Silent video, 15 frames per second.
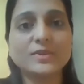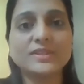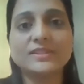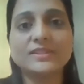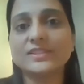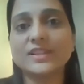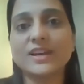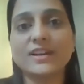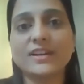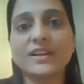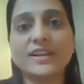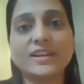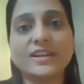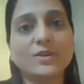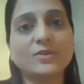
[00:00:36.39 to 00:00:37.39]
with Star
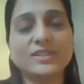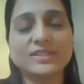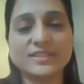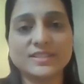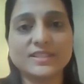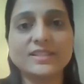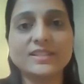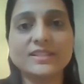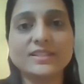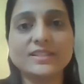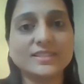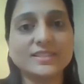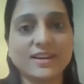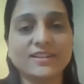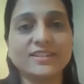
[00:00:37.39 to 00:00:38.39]
and now Disney
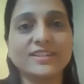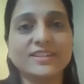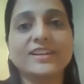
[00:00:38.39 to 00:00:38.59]
Star.